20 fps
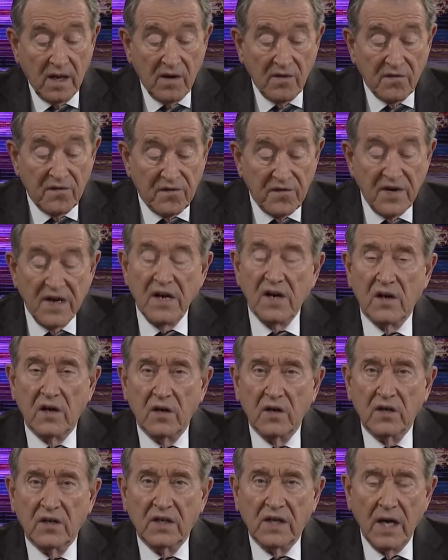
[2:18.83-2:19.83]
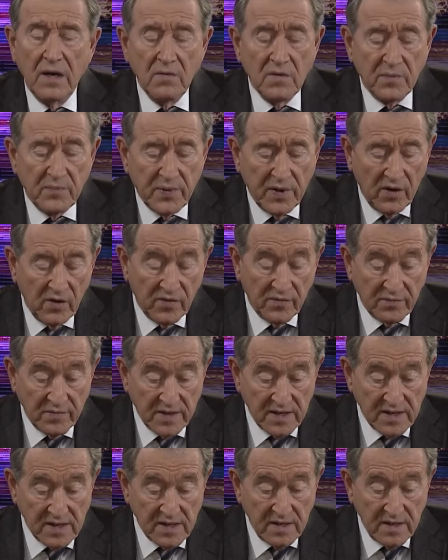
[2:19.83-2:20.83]
Fear came upon
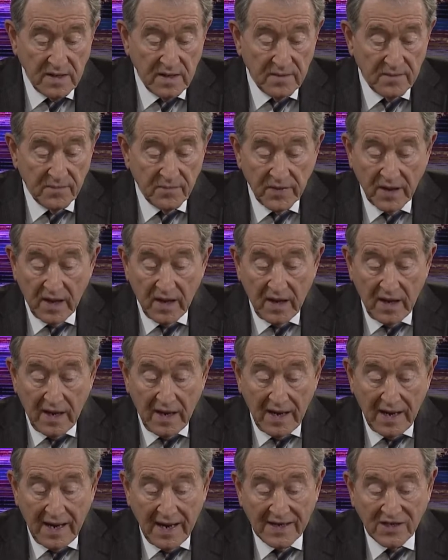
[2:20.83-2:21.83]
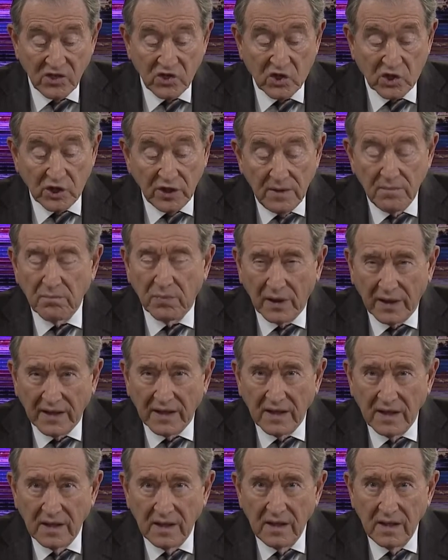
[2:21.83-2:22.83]
me and
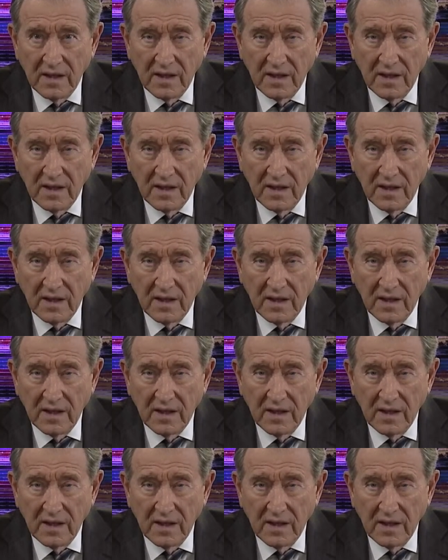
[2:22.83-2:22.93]
trembling,